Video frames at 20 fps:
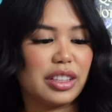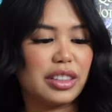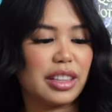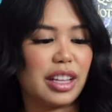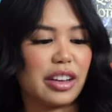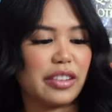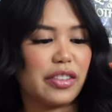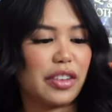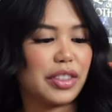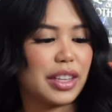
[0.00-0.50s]
in
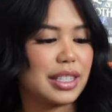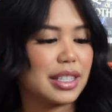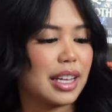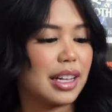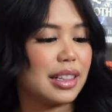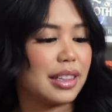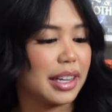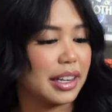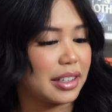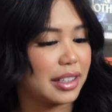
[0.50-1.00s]
love with this
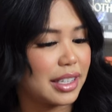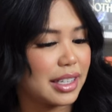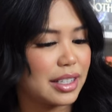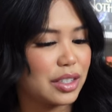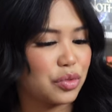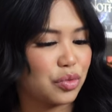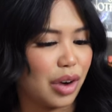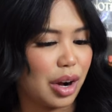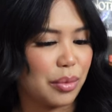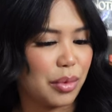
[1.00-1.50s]

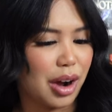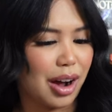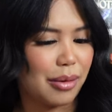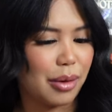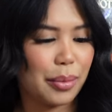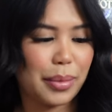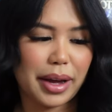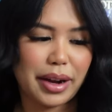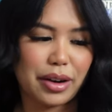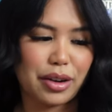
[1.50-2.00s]
hilarious rom-com
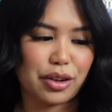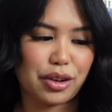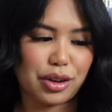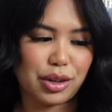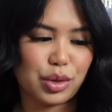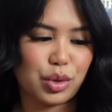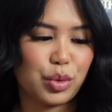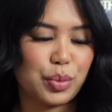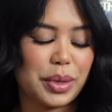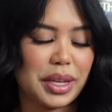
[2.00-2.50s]
about a
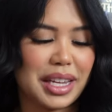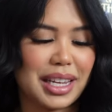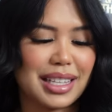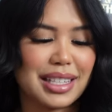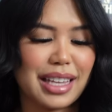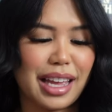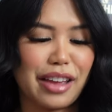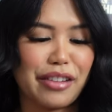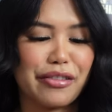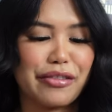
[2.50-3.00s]
girl who begins
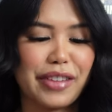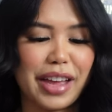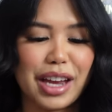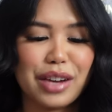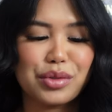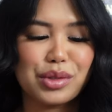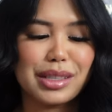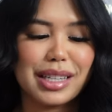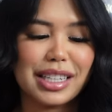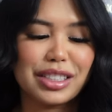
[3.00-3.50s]
a
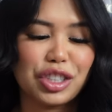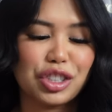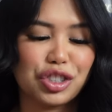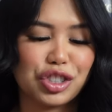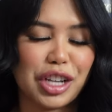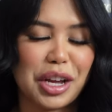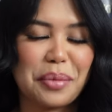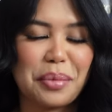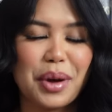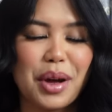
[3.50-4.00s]
fake
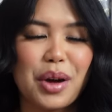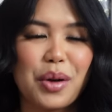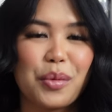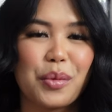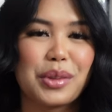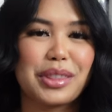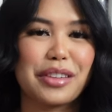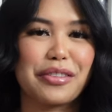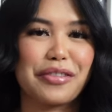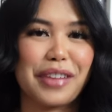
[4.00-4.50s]
relationship
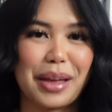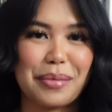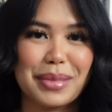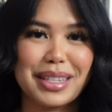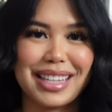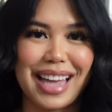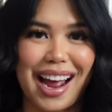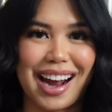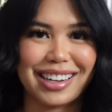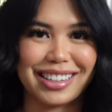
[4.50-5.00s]
with the famous
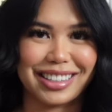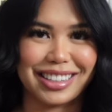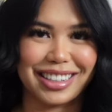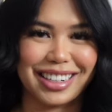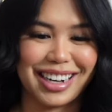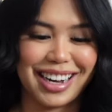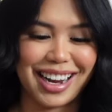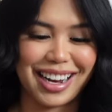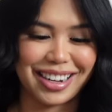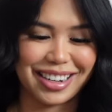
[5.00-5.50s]

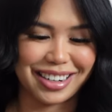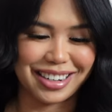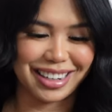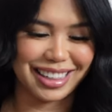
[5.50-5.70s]
actor in her